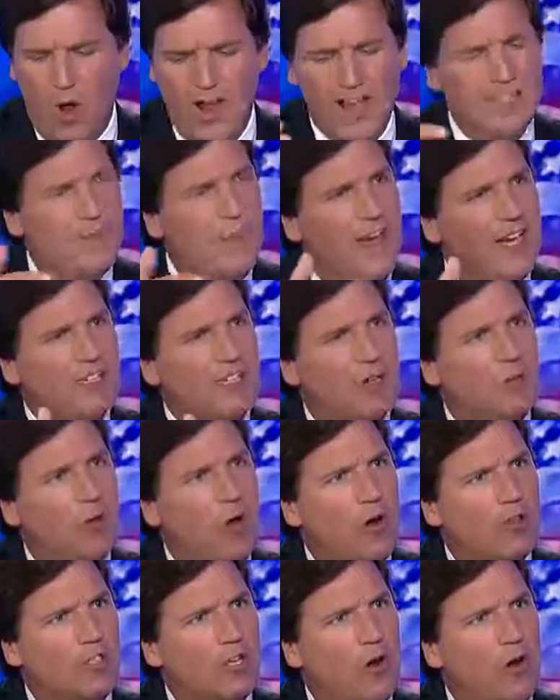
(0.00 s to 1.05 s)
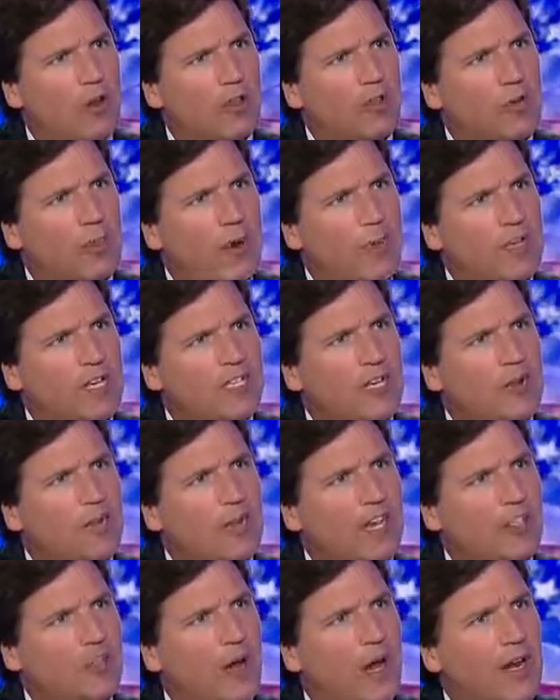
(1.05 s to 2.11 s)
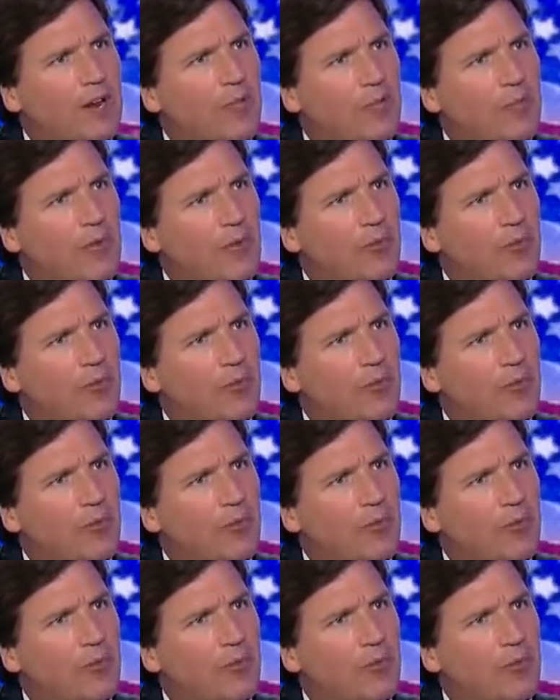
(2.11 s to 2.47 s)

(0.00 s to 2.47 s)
Why is Maxine Waters calling the Republicans Look, unpatriotic? You